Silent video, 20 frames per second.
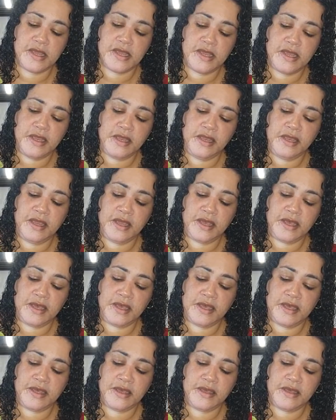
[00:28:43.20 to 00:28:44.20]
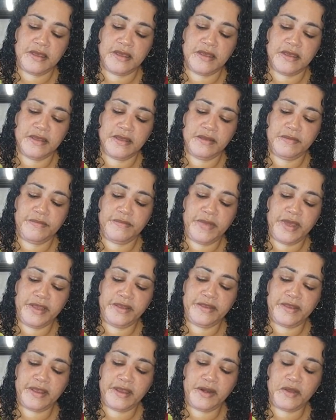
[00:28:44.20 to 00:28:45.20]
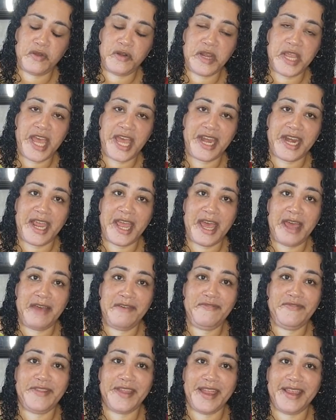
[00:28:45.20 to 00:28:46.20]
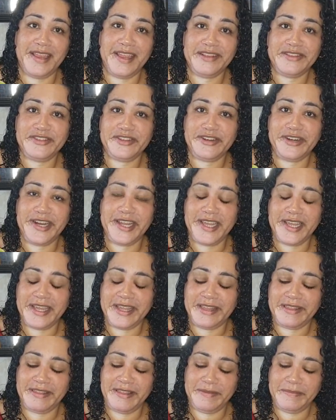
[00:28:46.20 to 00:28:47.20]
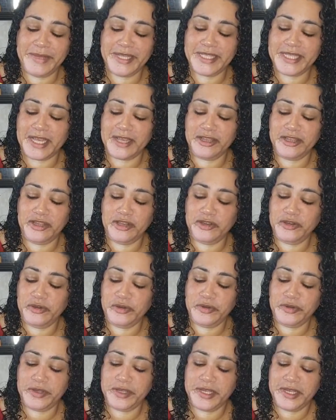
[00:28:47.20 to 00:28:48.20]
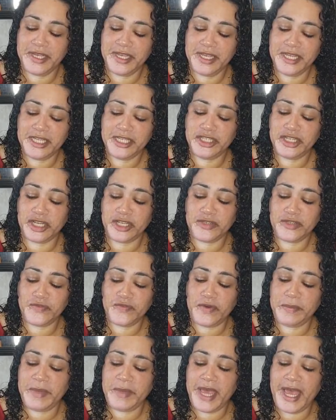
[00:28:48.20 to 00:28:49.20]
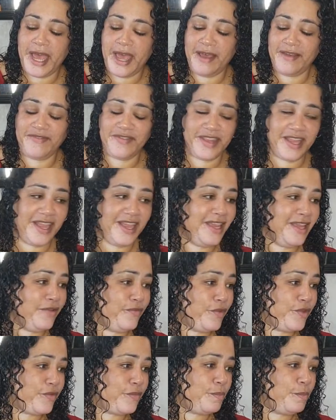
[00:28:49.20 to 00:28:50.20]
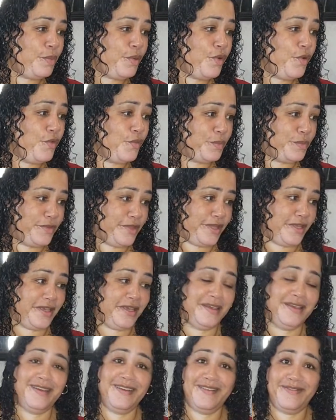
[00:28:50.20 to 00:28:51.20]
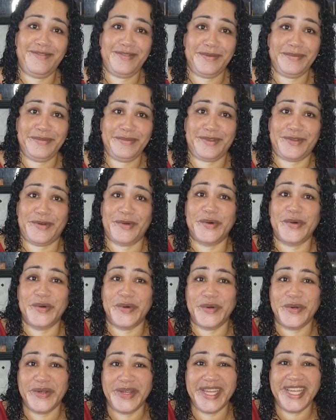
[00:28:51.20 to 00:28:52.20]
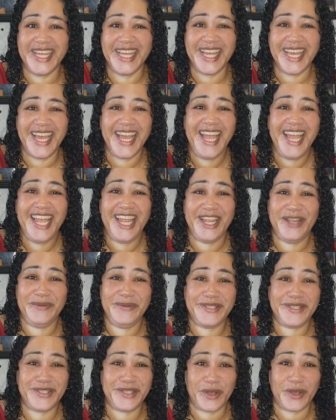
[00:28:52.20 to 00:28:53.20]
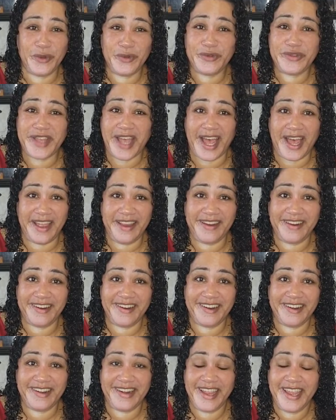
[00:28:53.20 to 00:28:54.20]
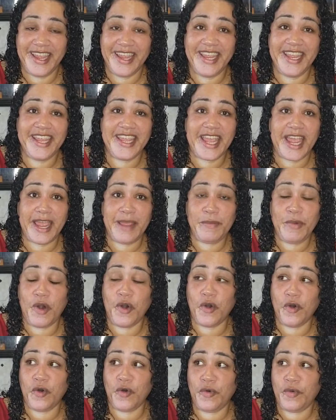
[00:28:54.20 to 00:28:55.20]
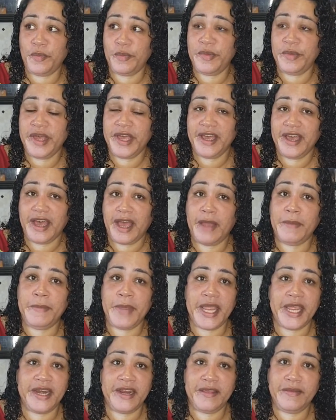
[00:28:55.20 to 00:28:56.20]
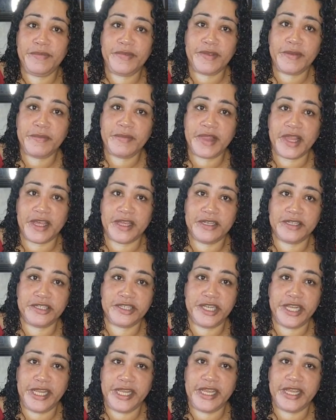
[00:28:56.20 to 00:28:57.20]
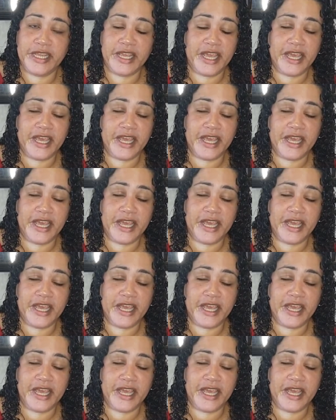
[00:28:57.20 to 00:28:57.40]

yeah, my son only had a half day yesterday, and let me tell you, just from a half day, he was pooped from school. He was so tired. He came home. I made him some lunch. He